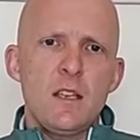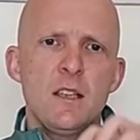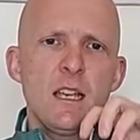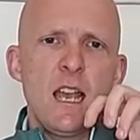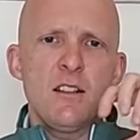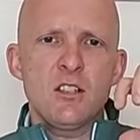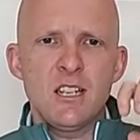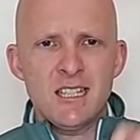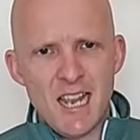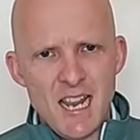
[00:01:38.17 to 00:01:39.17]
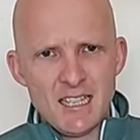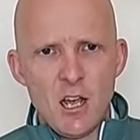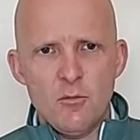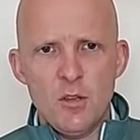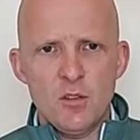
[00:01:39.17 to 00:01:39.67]
And again, it's going to take
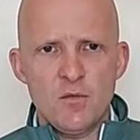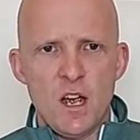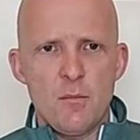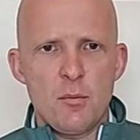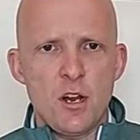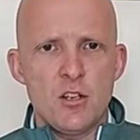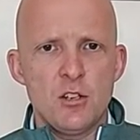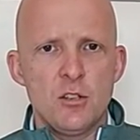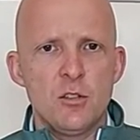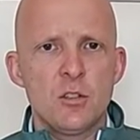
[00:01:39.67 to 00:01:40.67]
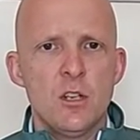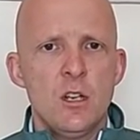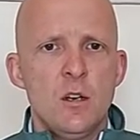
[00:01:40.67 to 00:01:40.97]
down those vibrations,